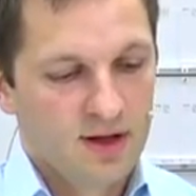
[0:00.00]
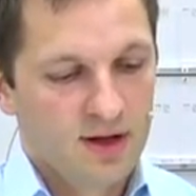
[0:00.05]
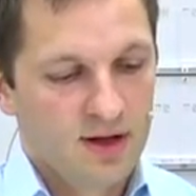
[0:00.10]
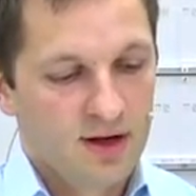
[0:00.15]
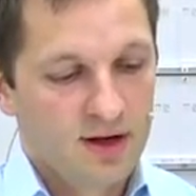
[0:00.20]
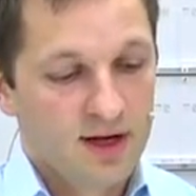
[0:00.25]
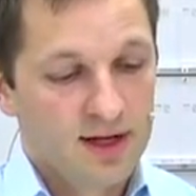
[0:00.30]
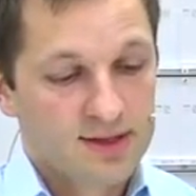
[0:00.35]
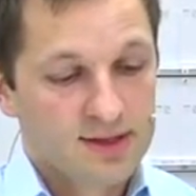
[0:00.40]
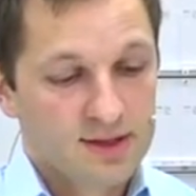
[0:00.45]

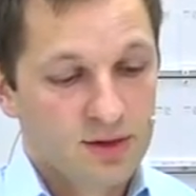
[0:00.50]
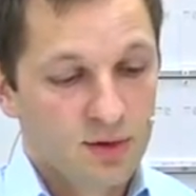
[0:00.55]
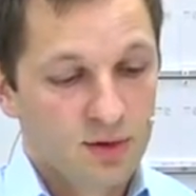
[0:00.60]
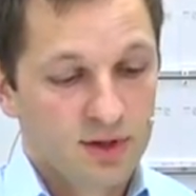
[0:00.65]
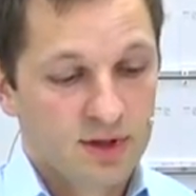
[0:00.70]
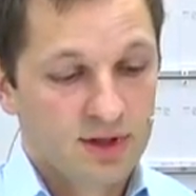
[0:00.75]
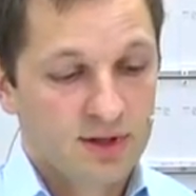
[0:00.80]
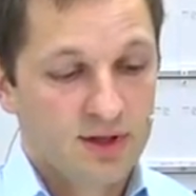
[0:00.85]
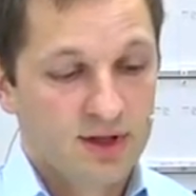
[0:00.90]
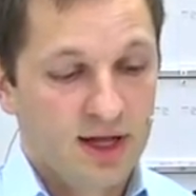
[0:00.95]
Let's
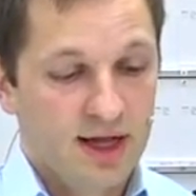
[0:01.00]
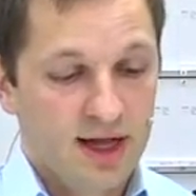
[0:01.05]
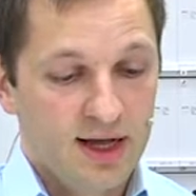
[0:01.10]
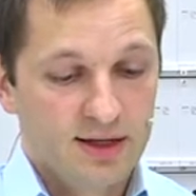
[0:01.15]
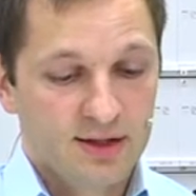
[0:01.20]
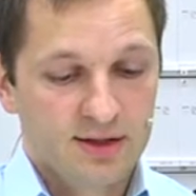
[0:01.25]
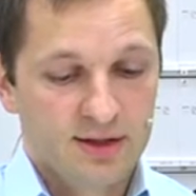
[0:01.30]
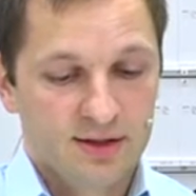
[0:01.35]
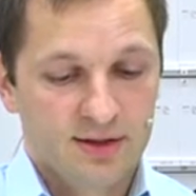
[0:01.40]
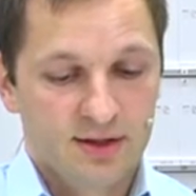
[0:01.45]
look
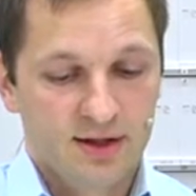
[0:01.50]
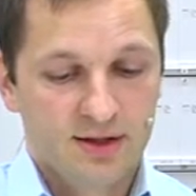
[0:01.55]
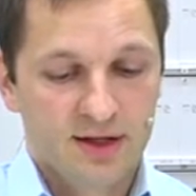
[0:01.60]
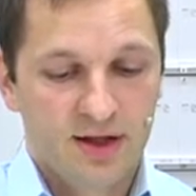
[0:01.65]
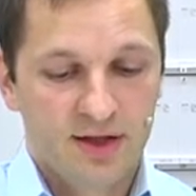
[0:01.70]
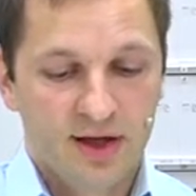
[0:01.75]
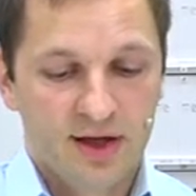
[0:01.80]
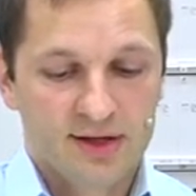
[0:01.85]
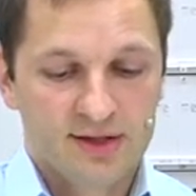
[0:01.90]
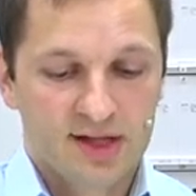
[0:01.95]
at
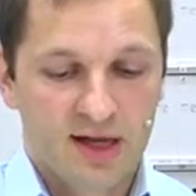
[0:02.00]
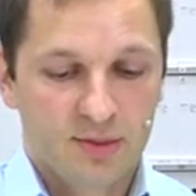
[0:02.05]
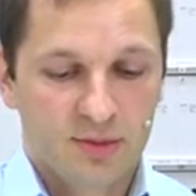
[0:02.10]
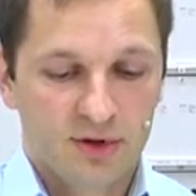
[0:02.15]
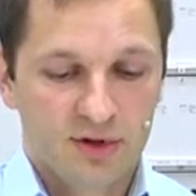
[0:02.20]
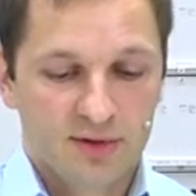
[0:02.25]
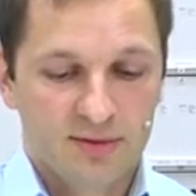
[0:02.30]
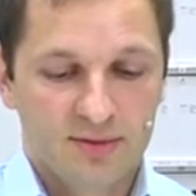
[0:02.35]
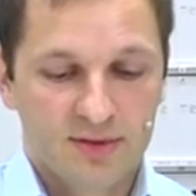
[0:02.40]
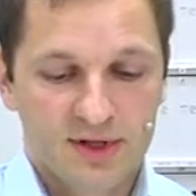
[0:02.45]
another
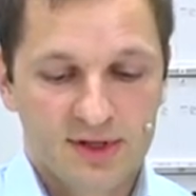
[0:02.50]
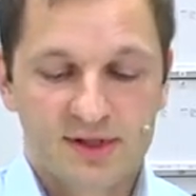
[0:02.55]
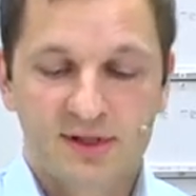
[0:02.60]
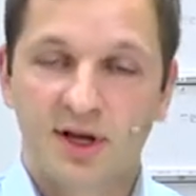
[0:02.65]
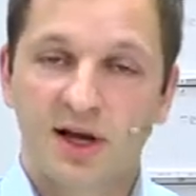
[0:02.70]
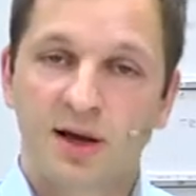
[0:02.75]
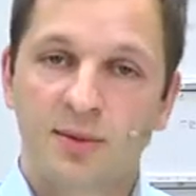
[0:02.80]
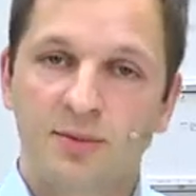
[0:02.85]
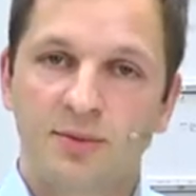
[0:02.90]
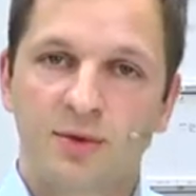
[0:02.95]
example, this
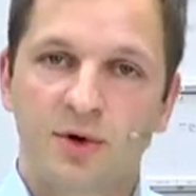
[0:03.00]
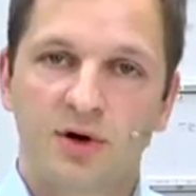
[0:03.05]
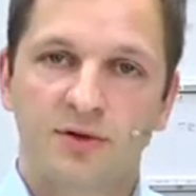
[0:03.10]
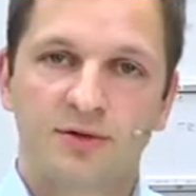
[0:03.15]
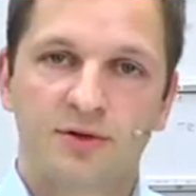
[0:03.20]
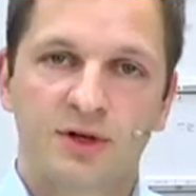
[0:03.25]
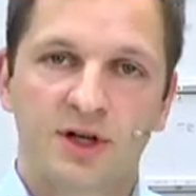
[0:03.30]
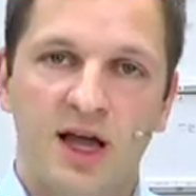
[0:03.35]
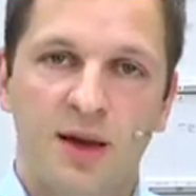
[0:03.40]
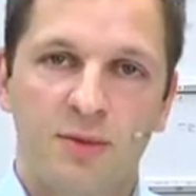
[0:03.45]
time of
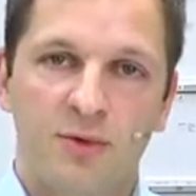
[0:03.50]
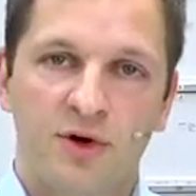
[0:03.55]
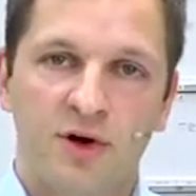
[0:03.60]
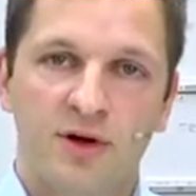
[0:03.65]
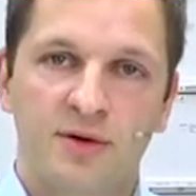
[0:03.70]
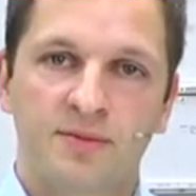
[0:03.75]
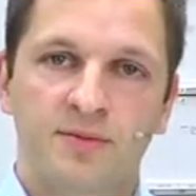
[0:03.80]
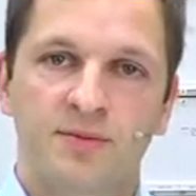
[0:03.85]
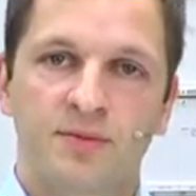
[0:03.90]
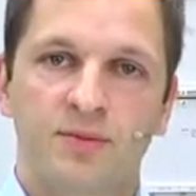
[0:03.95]
a
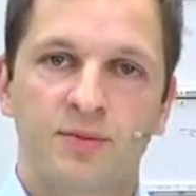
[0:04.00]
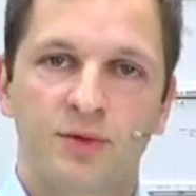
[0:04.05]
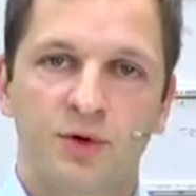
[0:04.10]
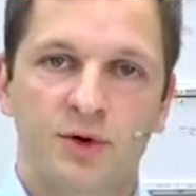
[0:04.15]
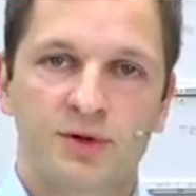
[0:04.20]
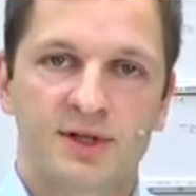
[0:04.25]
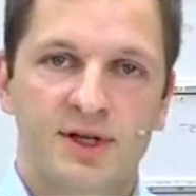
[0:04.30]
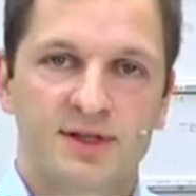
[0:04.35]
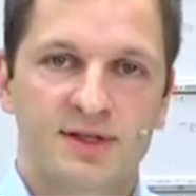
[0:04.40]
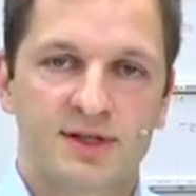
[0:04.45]
camera
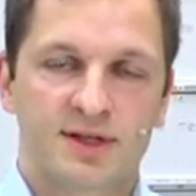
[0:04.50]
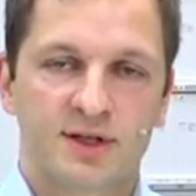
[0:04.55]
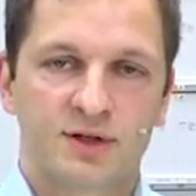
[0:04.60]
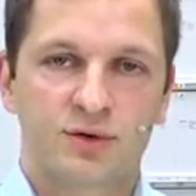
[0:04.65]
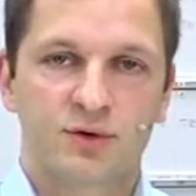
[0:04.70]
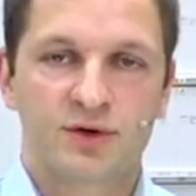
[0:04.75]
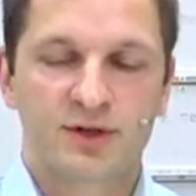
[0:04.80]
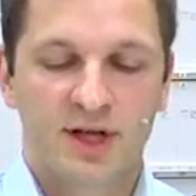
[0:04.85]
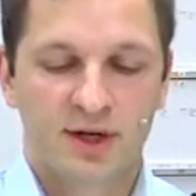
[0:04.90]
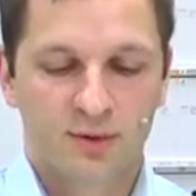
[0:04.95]
processing
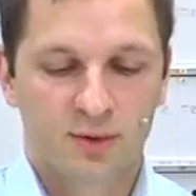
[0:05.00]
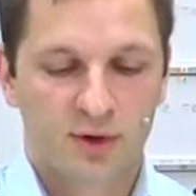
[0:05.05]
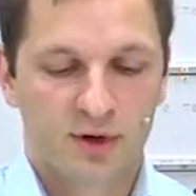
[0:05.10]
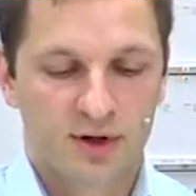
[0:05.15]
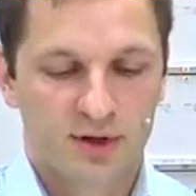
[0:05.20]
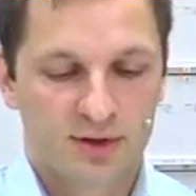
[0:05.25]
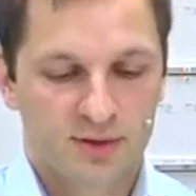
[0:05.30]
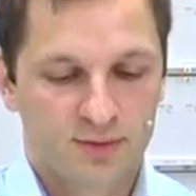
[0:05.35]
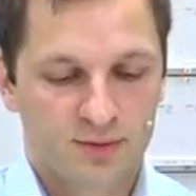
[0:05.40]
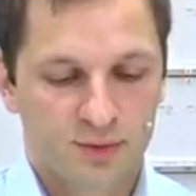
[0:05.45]
neural
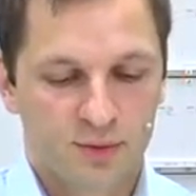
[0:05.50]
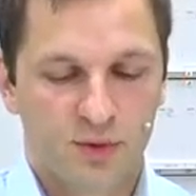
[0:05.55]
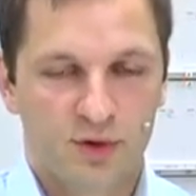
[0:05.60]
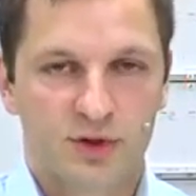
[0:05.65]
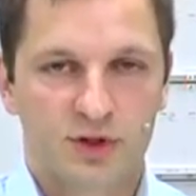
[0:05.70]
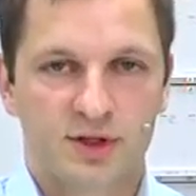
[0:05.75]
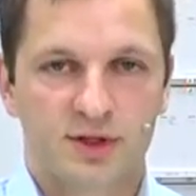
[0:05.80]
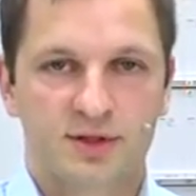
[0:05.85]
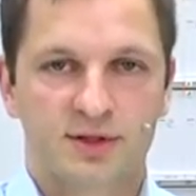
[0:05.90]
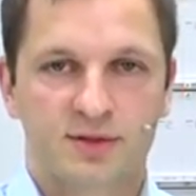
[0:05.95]
network,
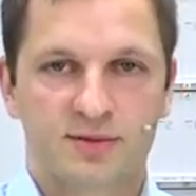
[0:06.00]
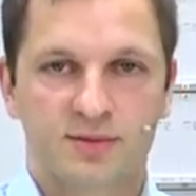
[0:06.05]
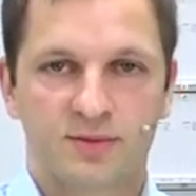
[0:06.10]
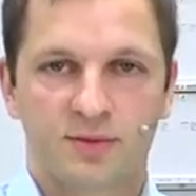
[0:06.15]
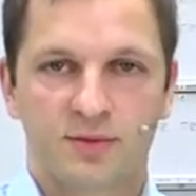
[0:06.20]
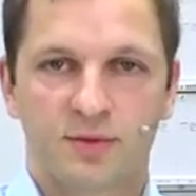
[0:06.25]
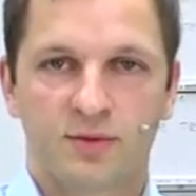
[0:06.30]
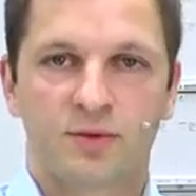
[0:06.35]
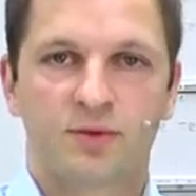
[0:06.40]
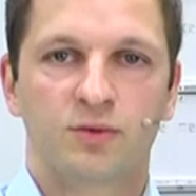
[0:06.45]
which, is,
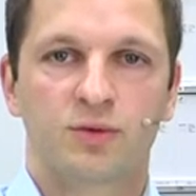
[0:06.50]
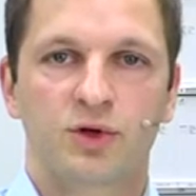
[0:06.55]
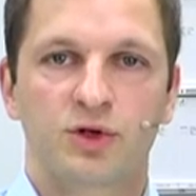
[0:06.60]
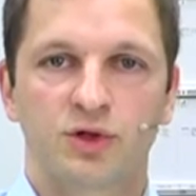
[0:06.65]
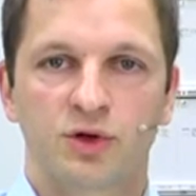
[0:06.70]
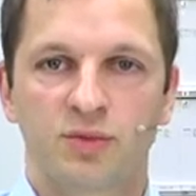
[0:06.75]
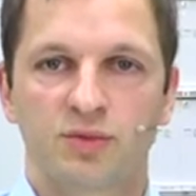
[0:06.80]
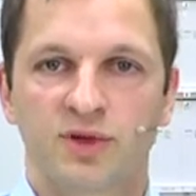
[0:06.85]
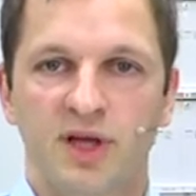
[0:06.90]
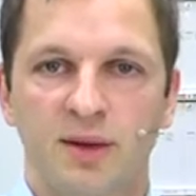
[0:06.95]
which
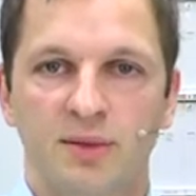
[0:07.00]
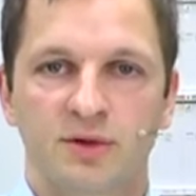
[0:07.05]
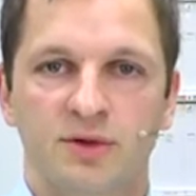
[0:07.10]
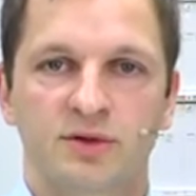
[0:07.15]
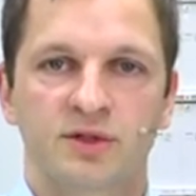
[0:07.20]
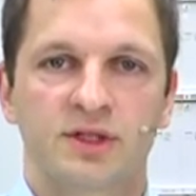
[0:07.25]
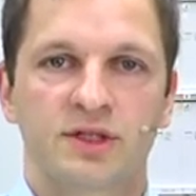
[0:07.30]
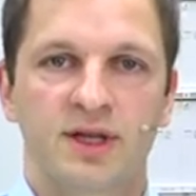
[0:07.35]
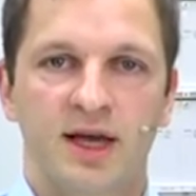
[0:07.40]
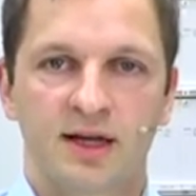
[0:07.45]
should be able to
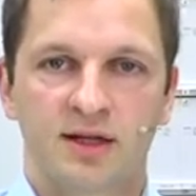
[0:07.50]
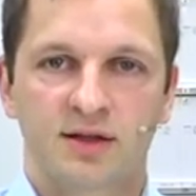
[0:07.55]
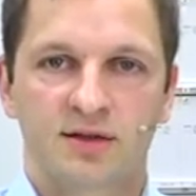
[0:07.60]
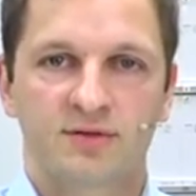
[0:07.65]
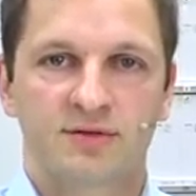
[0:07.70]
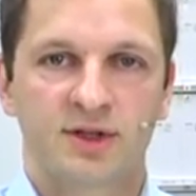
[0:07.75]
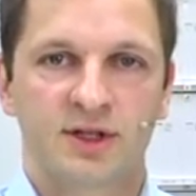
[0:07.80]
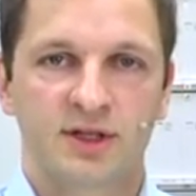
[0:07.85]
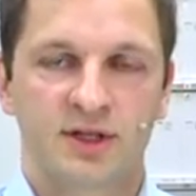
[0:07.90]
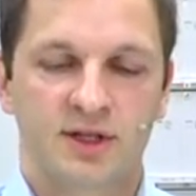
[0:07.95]
detect
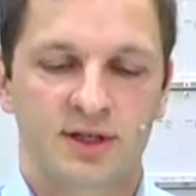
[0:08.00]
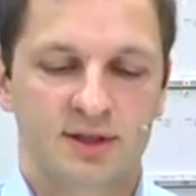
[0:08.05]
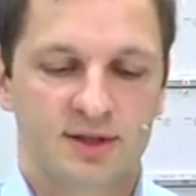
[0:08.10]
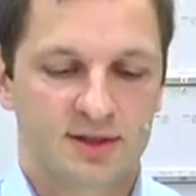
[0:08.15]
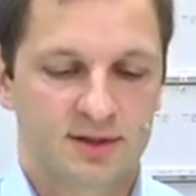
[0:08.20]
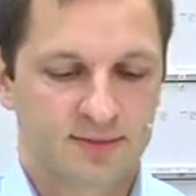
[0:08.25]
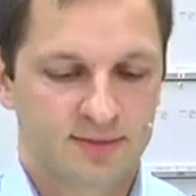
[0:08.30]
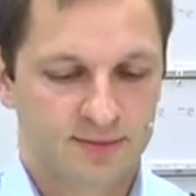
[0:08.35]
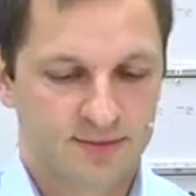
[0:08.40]
vehicles.